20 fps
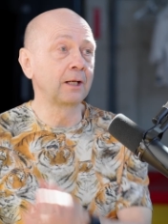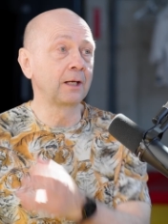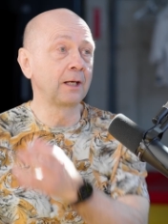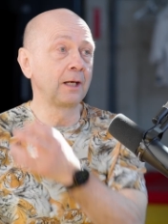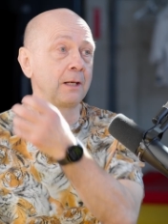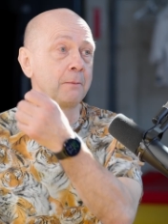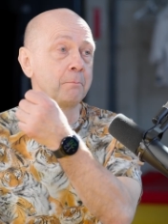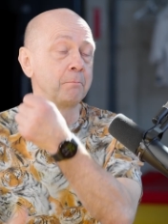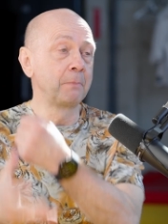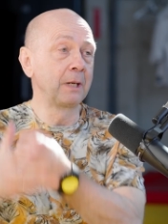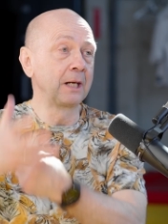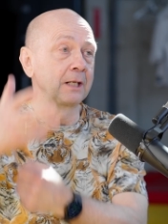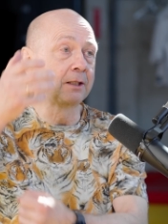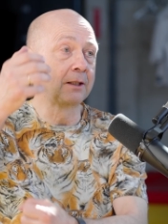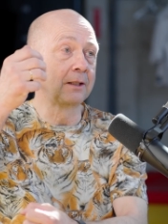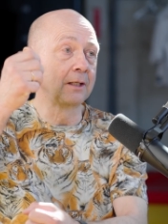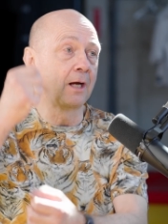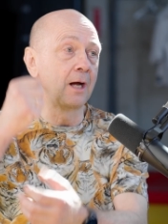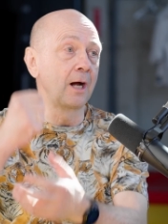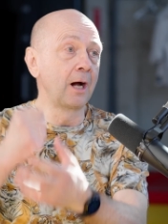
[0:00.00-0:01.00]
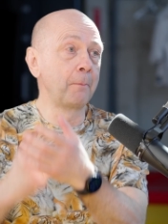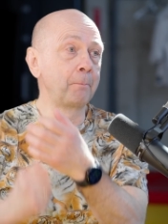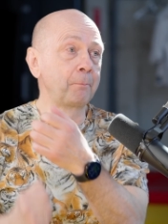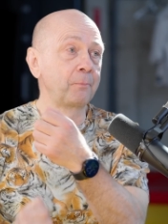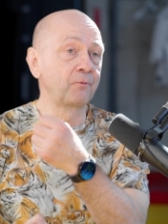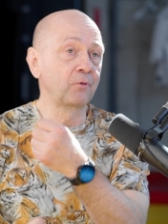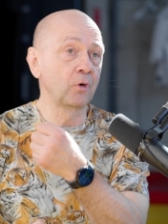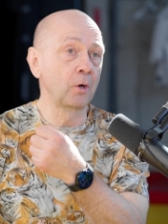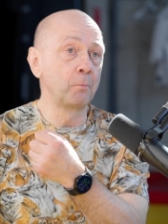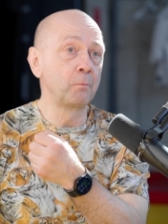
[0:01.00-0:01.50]
clambered up
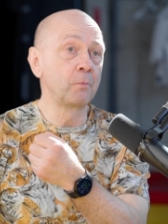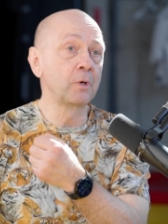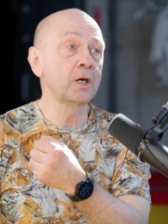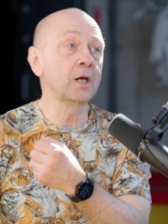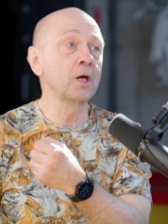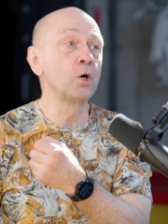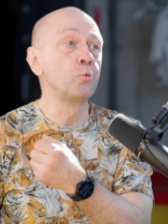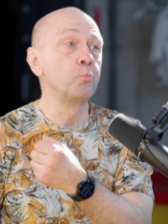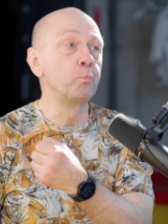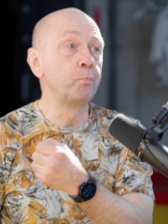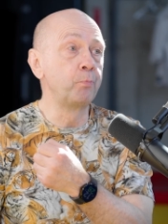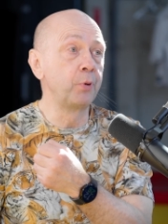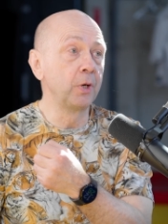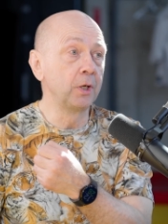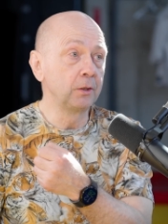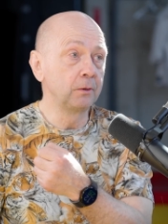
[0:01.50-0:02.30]
from rope